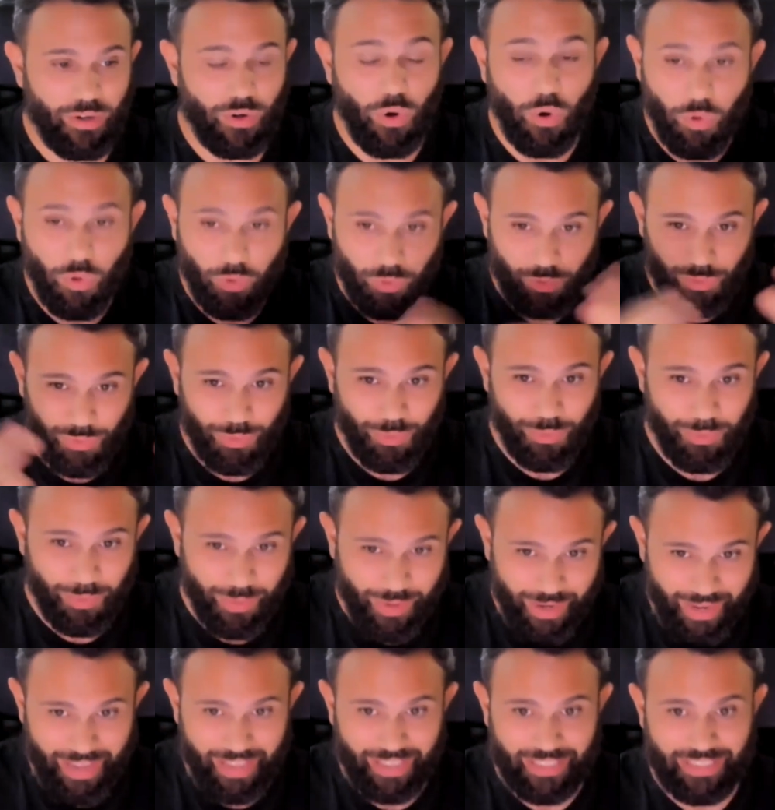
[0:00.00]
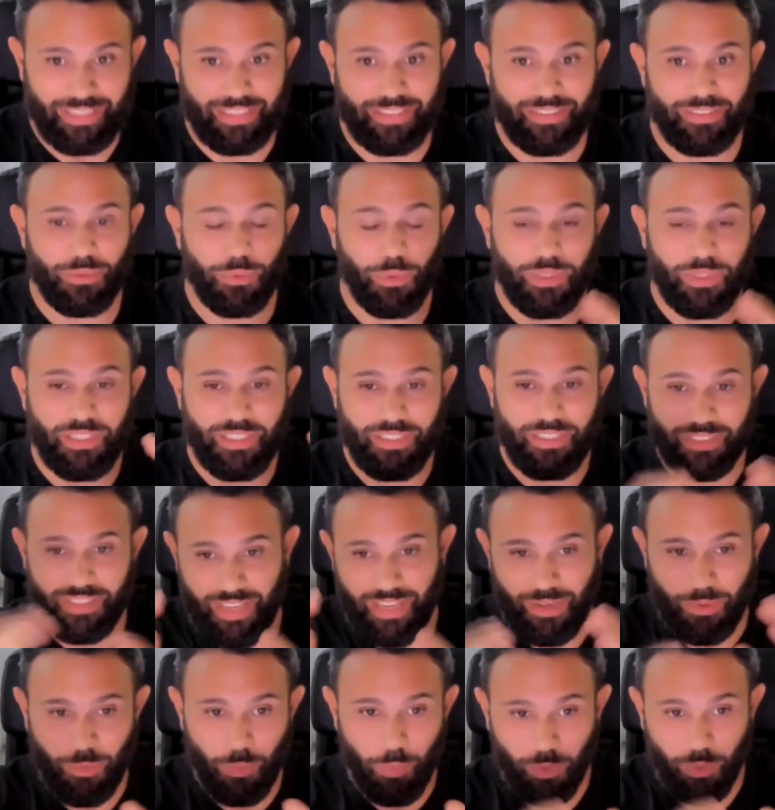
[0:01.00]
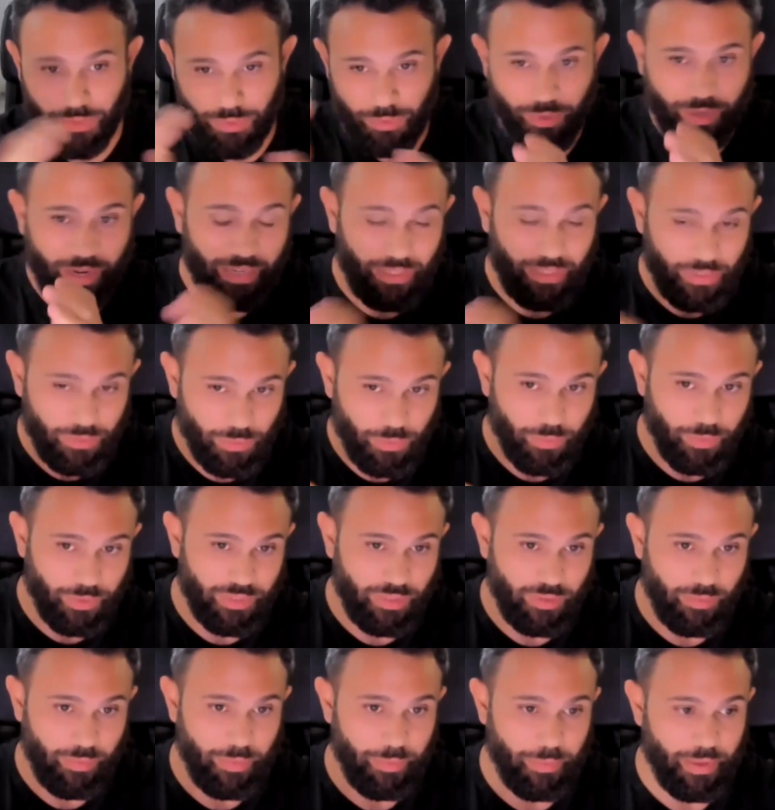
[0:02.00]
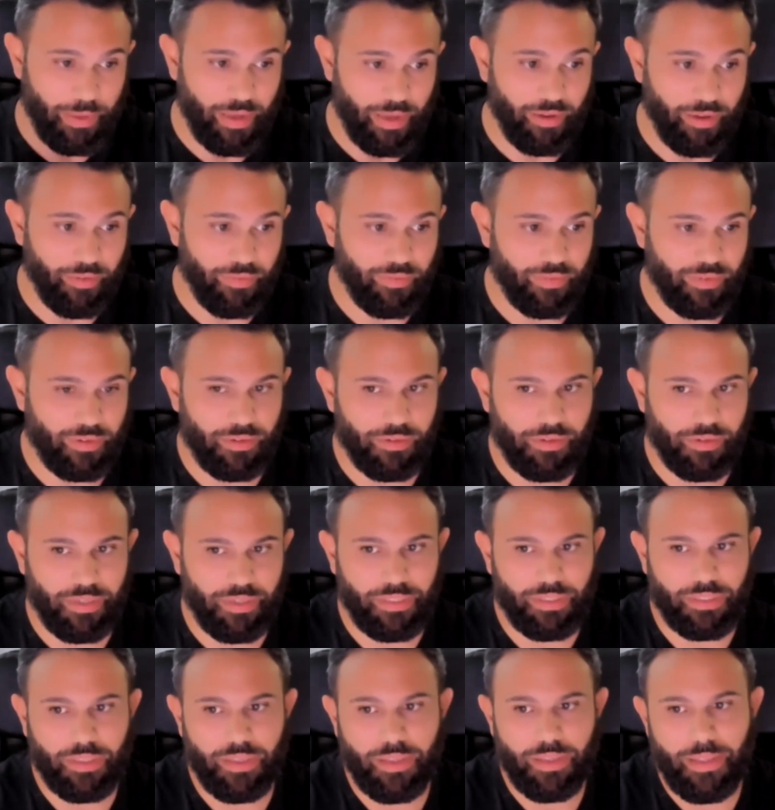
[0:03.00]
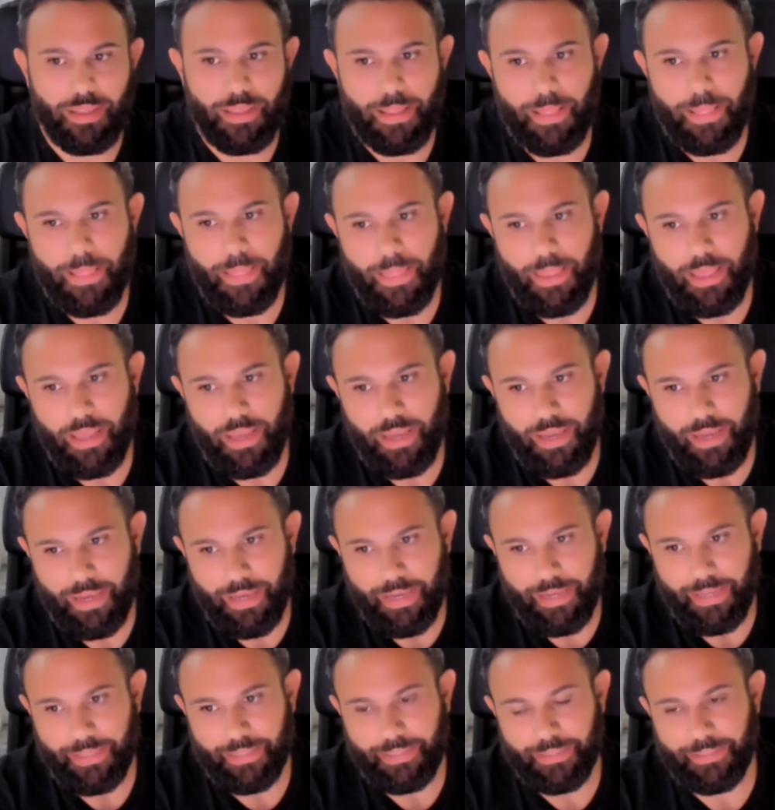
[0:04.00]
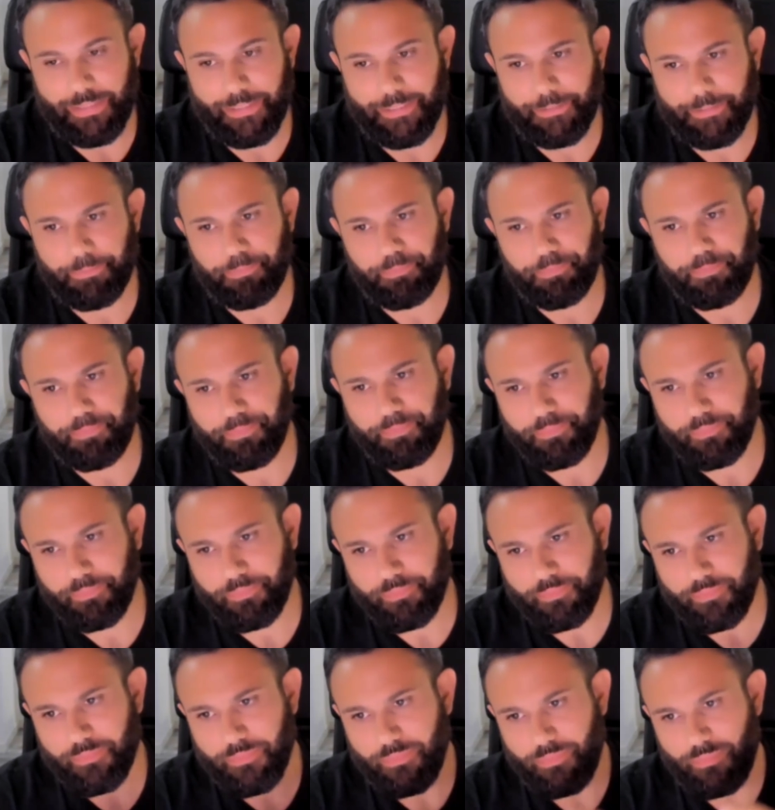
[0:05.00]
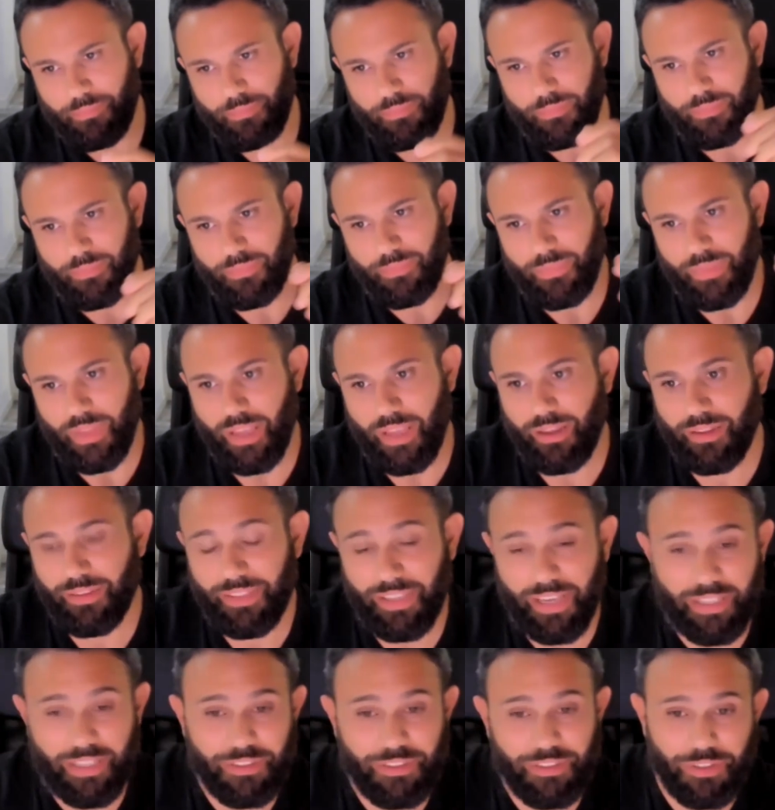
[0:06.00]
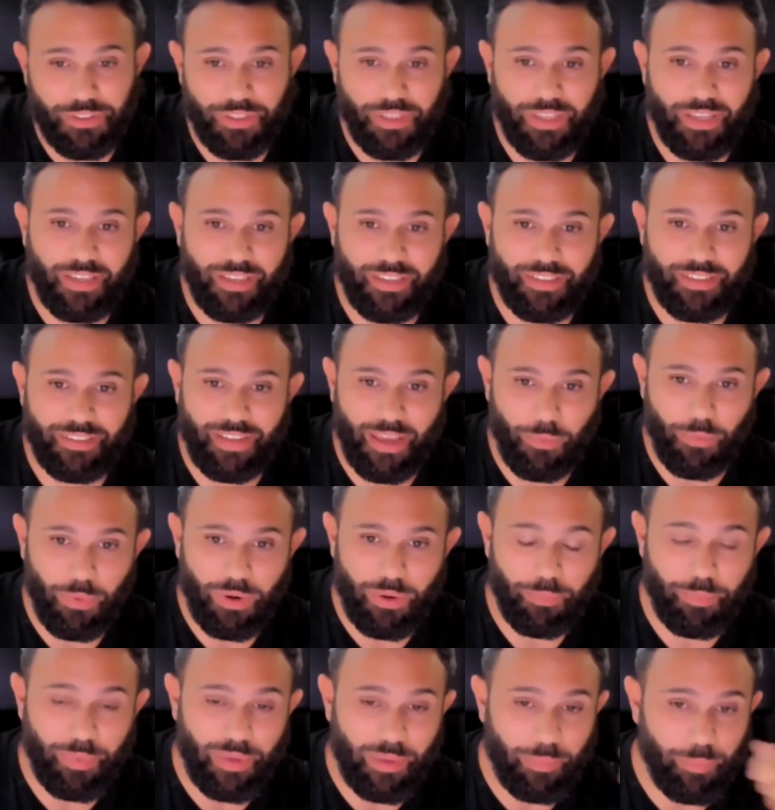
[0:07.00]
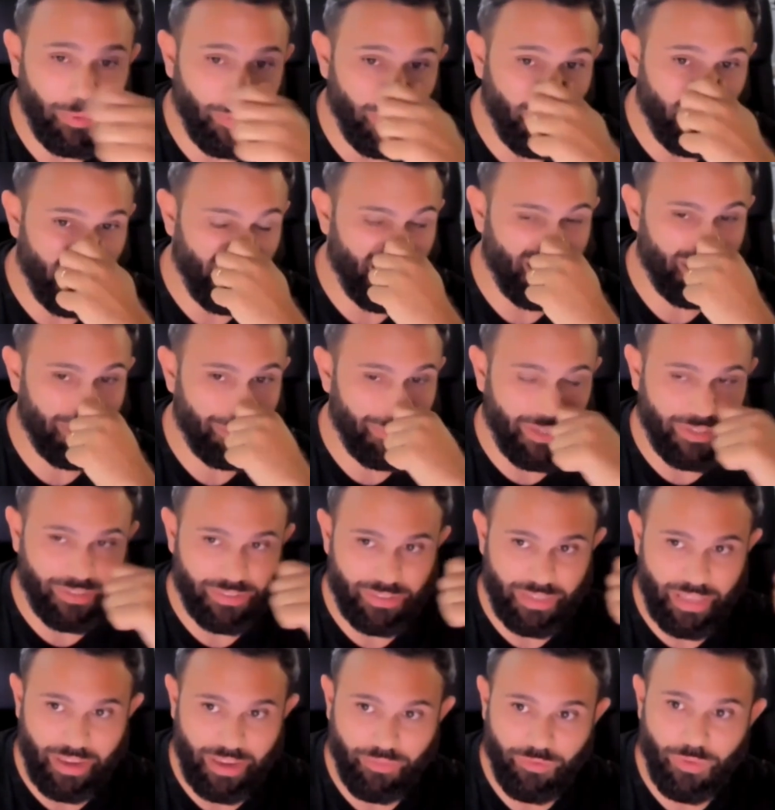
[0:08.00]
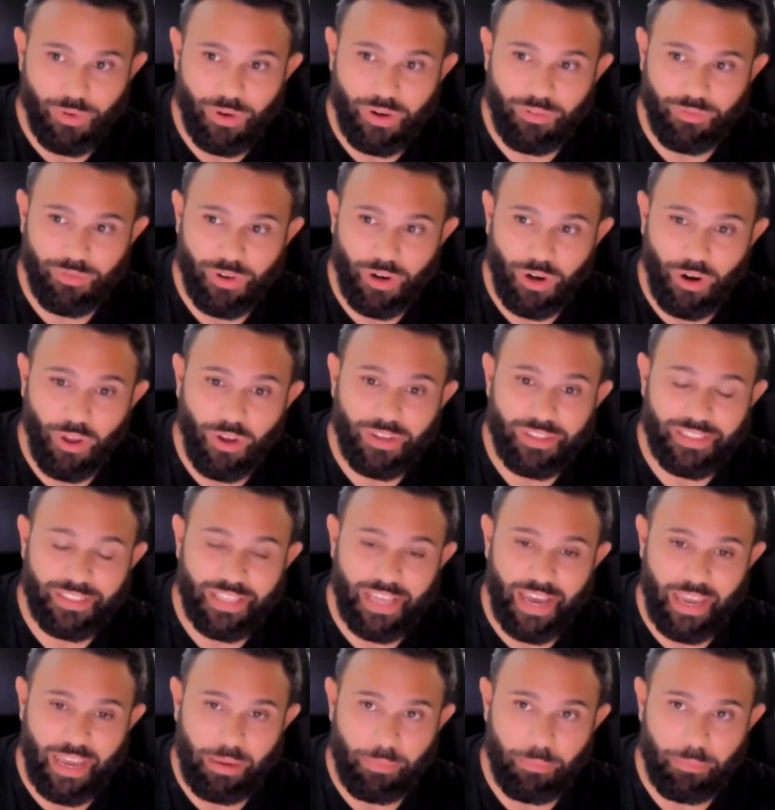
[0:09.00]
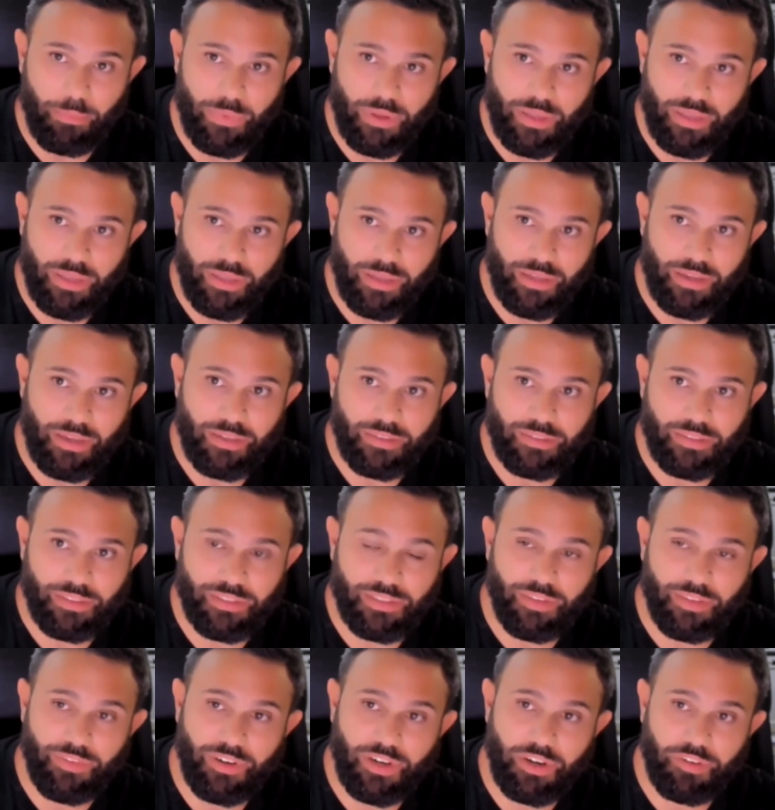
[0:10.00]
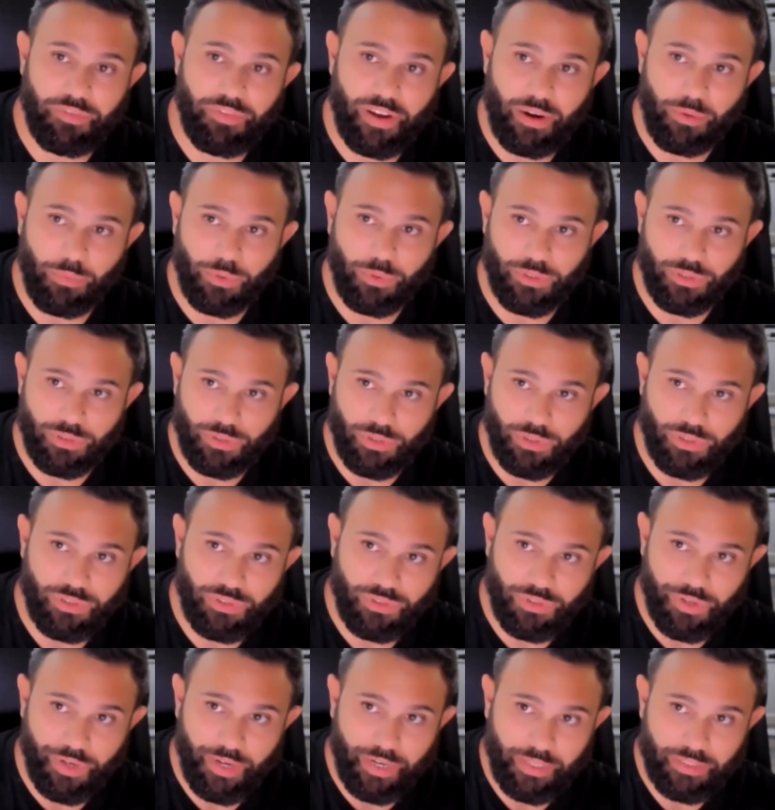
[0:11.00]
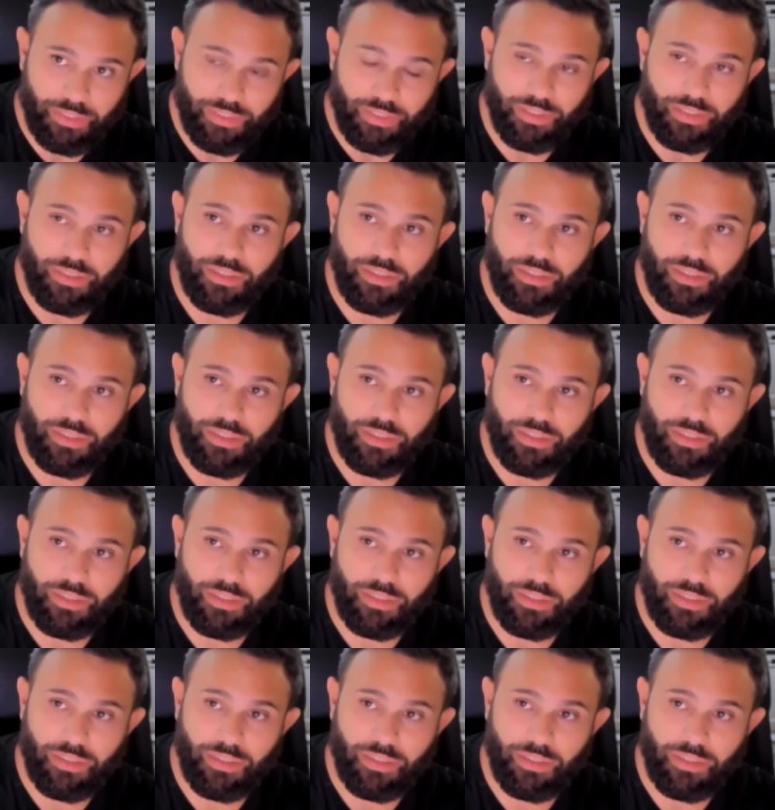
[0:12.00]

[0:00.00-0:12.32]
code to look at to understand what you can do with eBPF, right? And the other thing is like when people, because like for a long time, since the verifier was so strict,